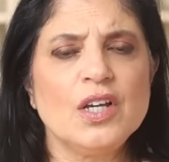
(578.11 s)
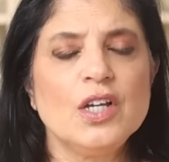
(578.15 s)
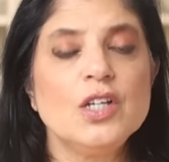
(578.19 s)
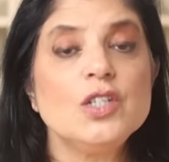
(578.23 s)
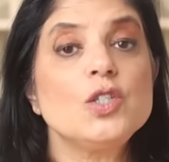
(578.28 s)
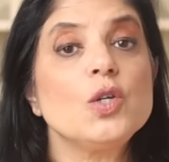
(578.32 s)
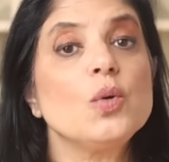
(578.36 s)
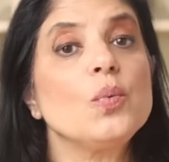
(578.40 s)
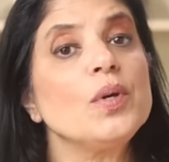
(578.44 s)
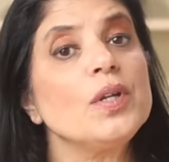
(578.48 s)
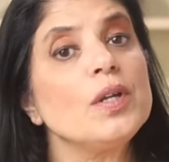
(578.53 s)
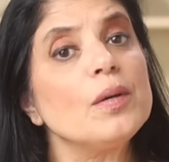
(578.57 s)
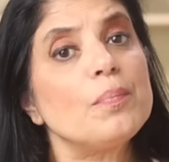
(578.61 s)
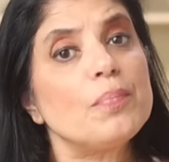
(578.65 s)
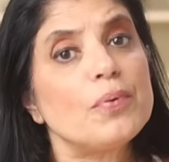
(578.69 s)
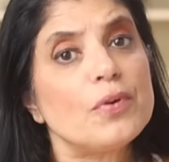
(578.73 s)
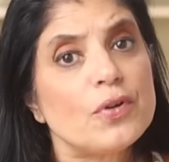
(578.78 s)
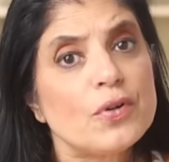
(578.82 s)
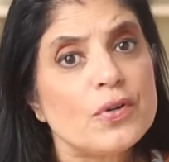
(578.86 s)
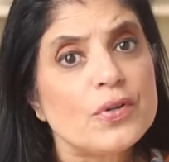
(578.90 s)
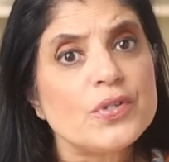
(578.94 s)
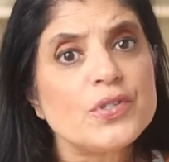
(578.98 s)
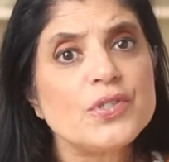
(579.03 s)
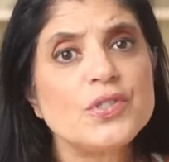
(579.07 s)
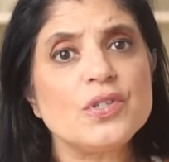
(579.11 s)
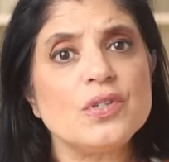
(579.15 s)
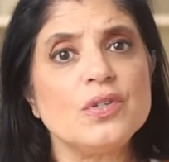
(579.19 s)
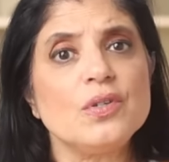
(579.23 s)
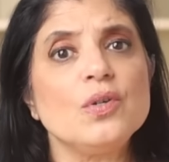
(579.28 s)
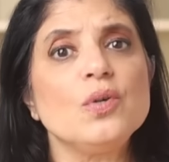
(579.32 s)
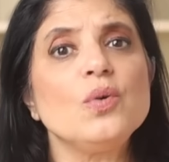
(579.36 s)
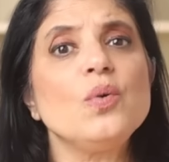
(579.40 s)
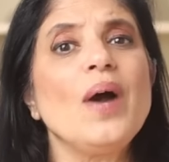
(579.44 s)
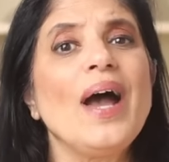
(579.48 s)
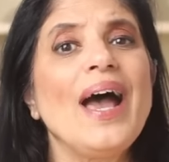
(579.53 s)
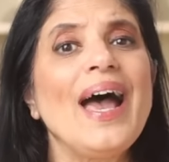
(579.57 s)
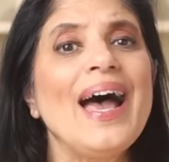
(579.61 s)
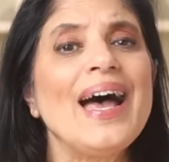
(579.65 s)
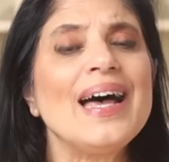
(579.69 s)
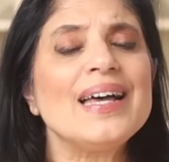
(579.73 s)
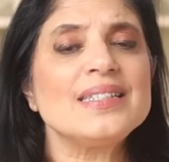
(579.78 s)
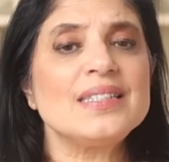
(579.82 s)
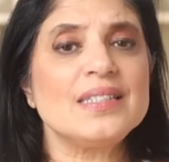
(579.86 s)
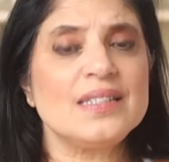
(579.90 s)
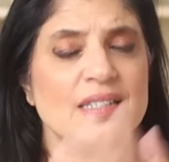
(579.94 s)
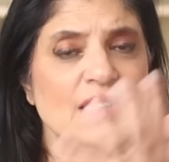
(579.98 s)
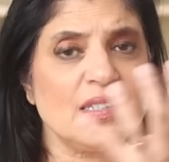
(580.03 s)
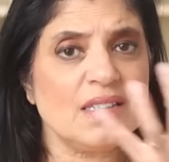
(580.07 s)
So when a person who
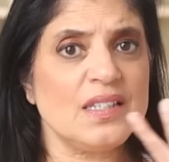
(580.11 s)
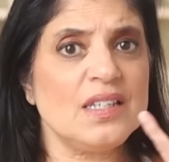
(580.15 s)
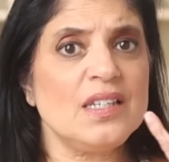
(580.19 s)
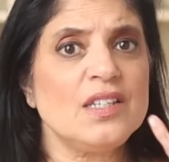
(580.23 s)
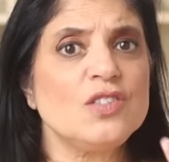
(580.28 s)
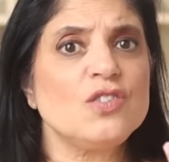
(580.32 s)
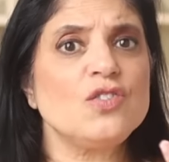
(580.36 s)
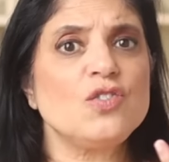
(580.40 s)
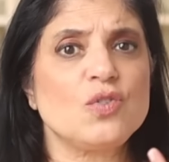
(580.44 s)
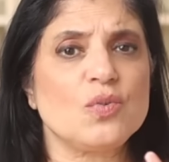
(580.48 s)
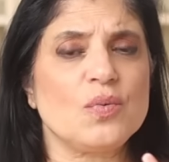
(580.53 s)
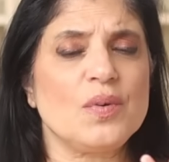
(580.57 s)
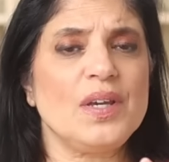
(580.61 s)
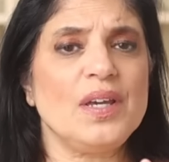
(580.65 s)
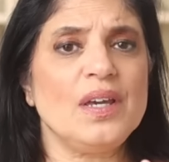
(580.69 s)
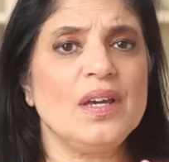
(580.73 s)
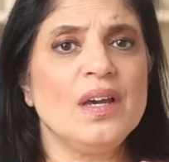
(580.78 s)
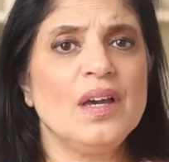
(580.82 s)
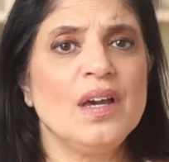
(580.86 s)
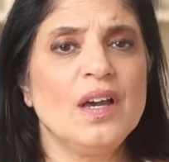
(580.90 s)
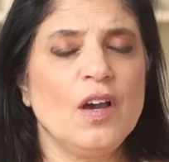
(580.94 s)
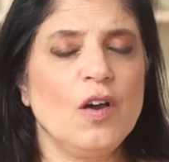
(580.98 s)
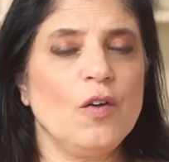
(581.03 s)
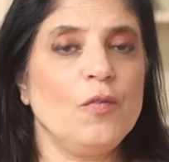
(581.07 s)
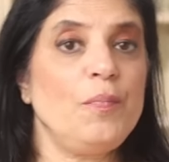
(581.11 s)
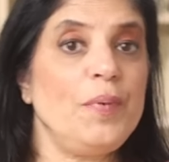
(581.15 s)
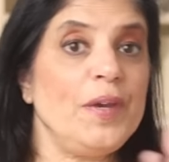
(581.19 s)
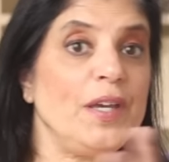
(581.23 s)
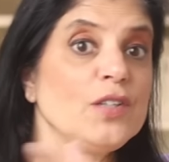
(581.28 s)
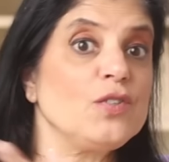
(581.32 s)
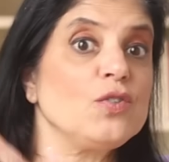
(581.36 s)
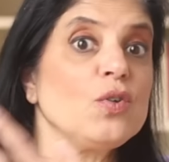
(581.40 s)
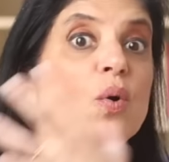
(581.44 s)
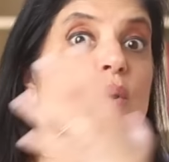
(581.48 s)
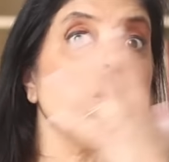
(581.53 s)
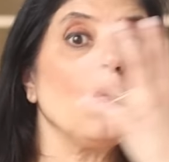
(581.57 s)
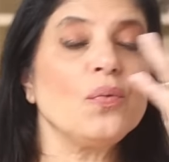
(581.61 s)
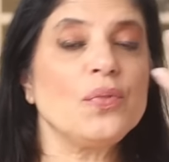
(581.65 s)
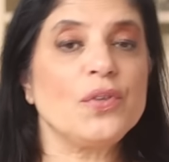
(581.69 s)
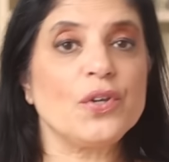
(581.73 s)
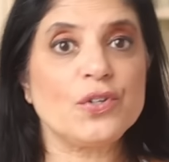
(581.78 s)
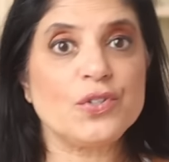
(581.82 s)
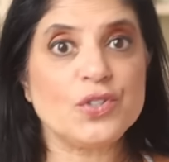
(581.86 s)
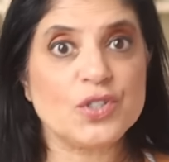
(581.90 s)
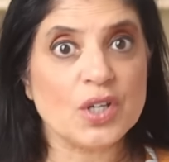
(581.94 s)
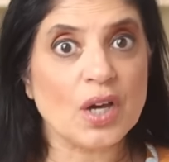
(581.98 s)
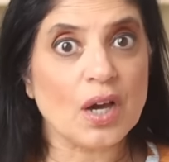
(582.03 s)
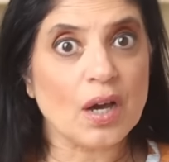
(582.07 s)
has this history of being told
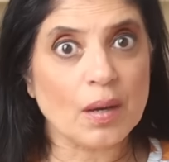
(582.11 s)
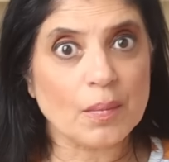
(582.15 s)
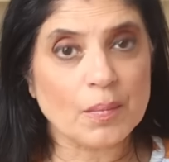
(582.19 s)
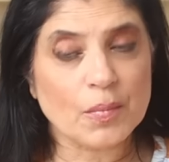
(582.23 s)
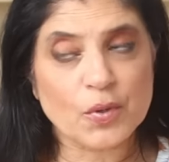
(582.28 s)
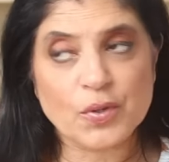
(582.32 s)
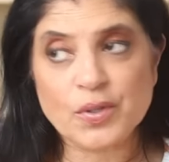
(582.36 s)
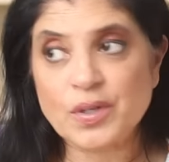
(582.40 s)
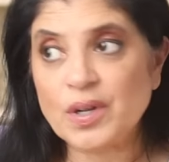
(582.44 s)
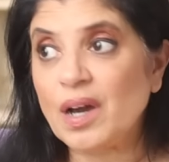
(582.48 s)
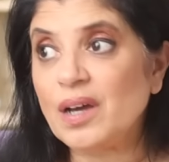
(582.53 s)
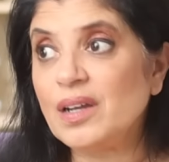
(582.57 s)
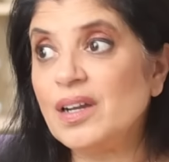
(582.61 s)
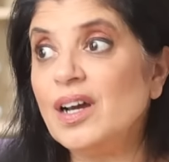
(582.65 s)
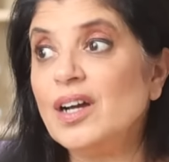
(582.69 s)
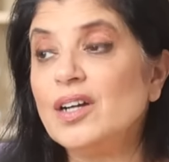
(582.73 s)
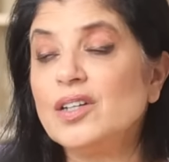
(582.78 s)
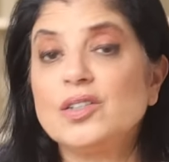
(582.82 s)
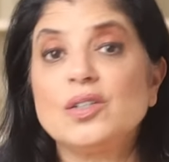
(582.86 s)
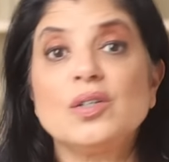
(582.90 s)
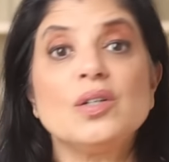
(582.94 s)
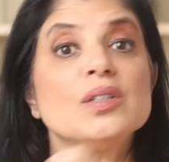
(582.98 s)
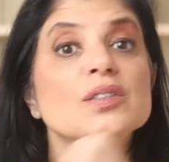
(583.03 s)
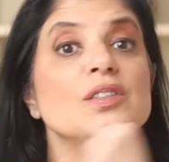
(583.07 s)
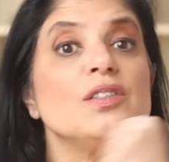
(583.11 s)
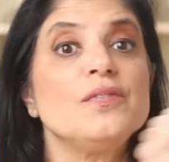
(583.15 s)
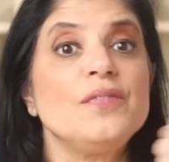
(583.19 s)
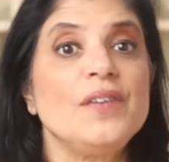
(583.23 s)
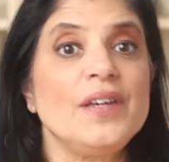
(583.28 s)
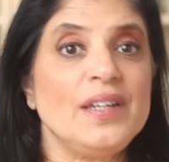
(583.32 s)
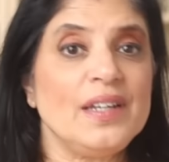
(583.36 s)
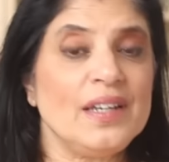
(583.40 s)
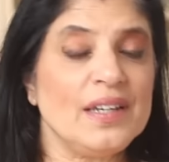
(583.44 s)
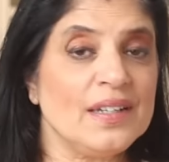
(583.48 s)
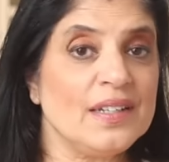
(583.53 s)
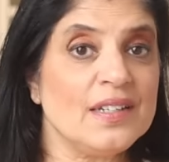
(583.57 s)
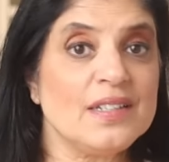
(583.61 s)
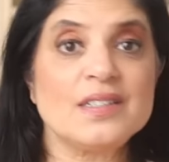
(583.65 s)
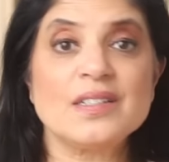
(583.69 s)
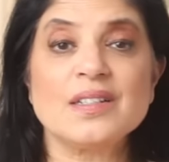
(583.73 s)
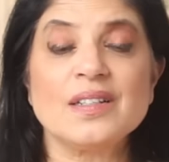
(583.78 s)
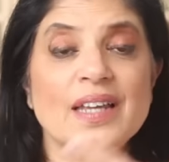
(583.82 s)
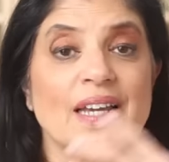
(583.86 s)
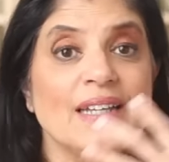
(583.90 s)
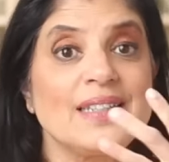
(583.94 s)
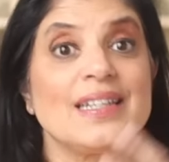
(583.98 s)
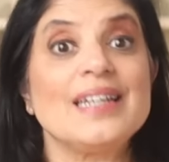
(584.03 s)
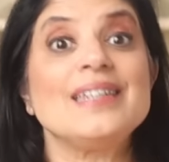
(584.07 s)
they're dumb or not cultivating an
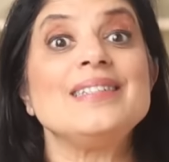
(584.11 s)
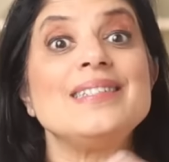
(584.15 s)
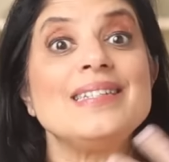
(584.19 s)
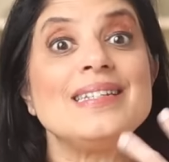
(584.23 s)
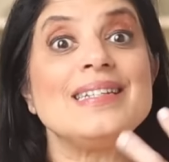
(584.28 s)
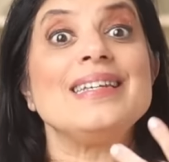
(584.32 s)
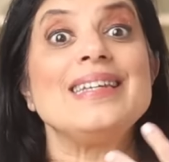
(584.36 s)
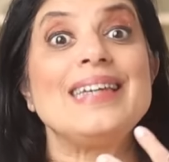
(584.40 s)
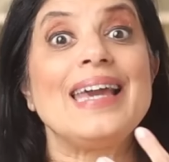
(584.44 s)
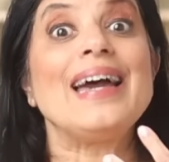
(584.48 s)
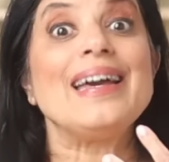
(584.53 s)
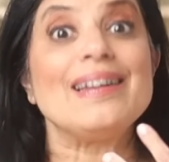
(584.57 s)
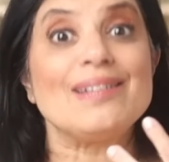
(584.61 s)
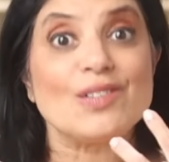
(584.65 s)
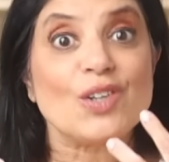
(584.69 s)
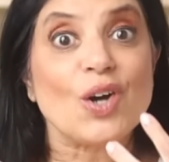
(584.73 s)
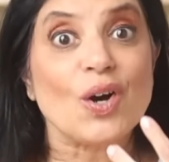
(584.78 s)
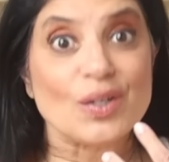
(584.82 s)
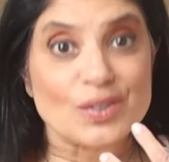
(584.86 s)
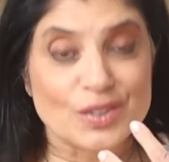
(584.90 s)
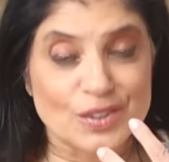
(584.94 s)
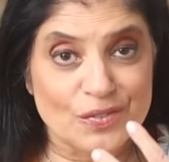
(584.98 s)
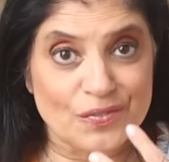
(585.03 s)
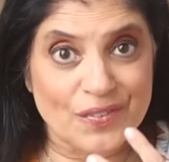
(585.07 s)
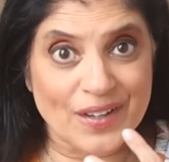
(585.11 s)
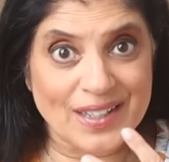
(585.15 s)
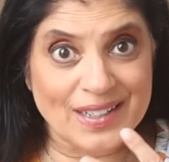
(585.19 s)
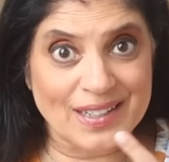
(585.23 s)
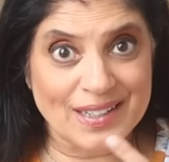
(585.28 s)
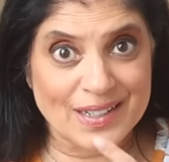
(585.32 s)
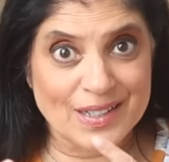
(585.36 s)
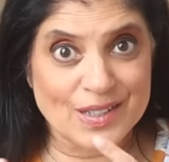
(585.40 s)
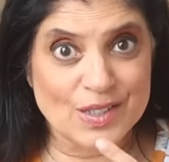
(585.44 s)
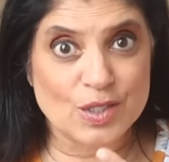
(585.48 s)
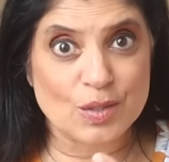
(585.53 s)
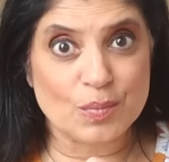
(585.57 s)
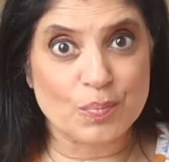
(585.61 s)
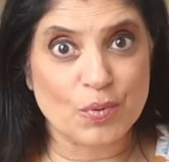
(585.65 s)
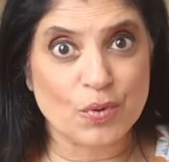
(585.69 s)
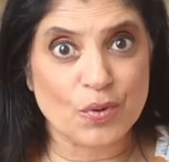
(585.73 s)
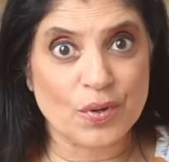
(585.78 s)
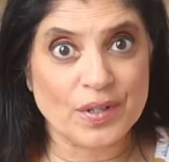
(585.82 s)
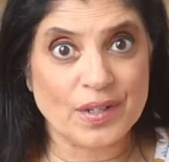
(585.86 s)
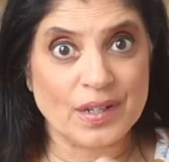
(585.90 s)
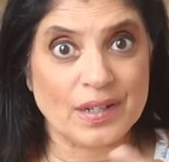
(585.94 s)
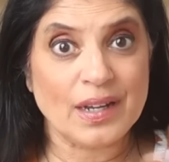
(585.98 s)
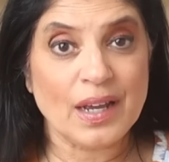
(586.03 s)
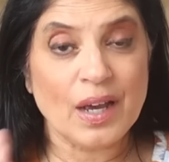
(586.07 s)
intellect that didn't get cultivated and
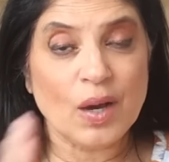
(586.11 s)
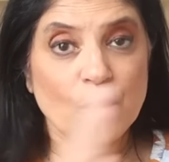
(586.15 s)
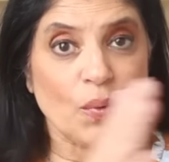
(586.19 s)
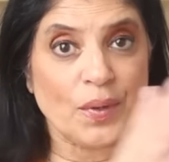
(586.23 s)
supported,